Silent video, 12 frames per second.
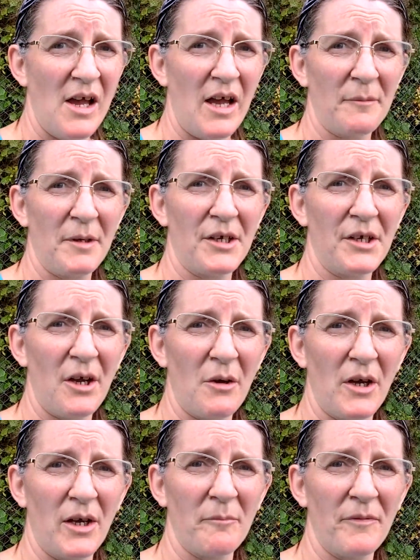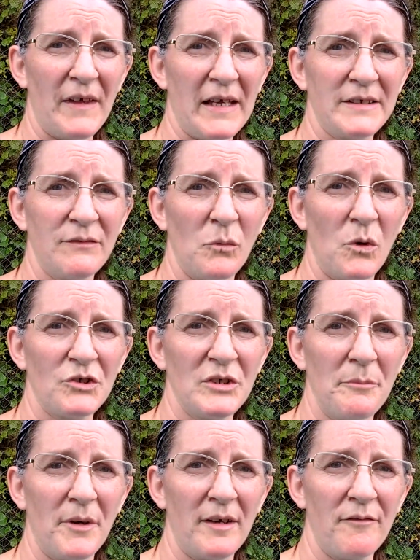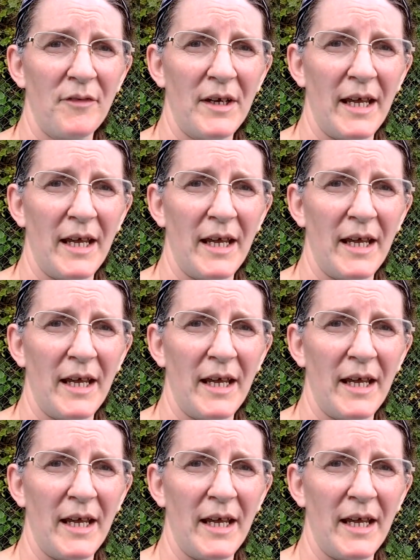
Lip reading: I'm gonna go home. Thanks for watching, bye for